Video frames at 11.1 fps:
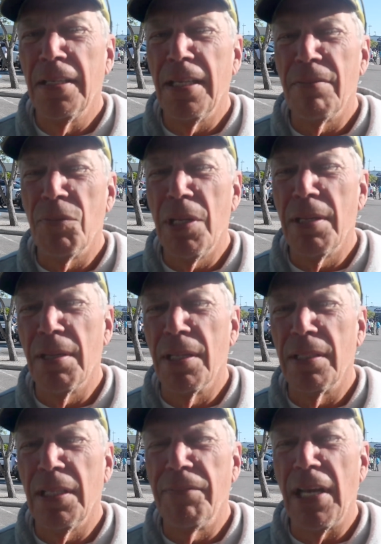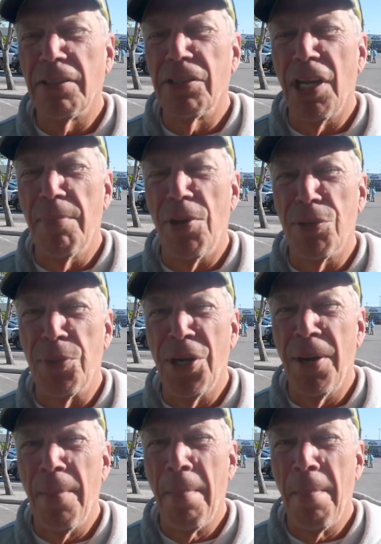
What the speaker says: Yeah, we lived outside of Baltimore.